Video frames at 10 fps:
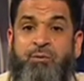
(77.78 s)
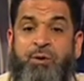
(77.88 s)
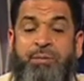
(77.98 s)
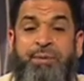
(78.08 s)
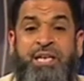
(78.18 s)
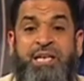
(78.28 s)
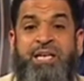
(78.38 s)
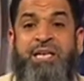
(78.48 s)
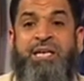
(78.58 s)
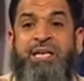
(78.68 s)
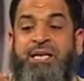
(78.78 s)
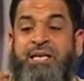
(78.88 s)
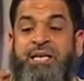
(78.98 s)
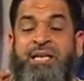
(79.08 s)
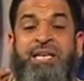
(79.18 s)
will be
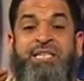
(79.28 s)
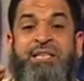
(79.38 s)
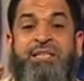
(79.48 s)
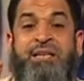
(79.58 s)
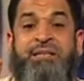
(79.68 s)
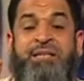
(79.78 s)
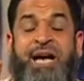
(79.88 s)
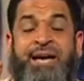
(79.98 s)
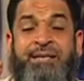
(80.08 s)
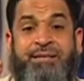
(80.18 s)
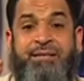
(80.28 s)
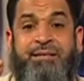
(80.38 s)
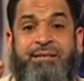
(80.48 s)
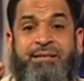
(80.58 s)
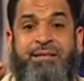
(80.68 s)
lessened in
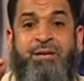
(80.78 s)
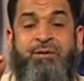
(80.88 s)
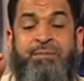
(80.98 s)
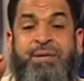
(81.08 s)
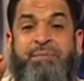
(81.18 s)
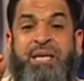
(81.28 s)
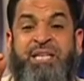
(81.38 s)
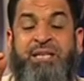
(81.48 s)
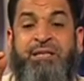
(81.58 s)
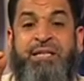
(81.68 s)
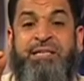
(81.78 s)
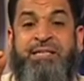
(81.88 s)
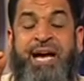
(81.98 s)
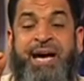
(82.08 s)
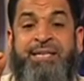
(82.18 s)
size. They will be belittled in
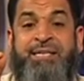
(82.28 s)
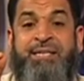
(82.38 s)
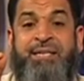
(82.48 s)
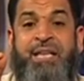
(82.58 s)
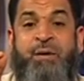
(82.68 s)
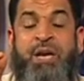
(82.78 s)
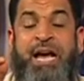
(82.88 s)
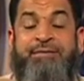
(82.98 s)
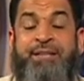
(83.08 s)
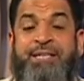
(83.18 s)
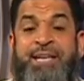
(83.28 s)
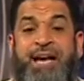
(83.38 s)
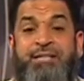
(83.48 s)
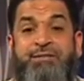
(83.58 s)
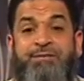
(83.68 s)
size. They will have the
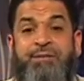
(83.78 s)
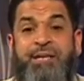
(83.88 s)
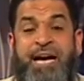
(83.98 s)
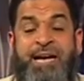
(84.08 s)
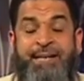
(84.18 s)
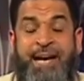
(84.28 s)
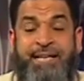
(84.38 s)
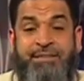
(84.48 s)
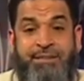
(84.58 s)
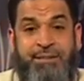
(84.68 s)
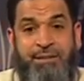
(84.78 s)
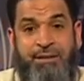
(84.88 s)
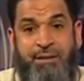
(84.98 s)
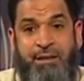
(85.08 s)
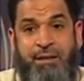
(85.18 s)
size of an ant.
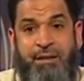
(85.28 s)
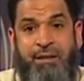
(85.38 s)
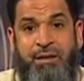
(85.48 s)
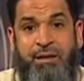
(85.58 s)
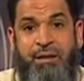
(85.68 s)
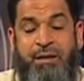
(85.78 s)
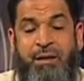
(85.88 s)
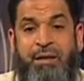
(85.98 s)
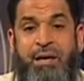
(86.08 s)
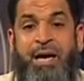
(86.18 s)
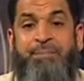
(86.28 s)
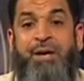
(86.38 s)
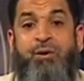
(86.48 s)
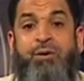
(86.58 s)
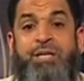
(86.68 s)

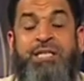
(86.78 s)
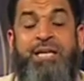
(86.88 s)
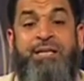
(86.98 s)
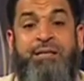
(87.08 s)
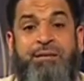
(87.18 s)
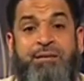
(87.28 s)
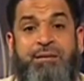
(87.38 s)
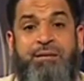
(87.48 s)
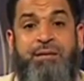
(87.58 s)
And by all the sudden,